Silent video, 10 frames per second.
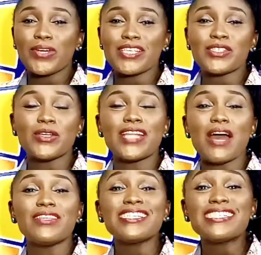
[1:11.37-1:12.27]
so now
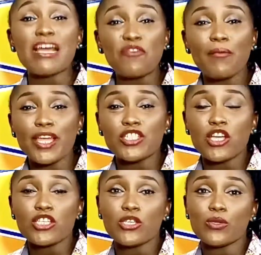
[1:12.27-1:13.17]
these 7 major
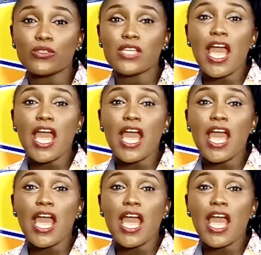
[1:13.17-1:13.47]
tools,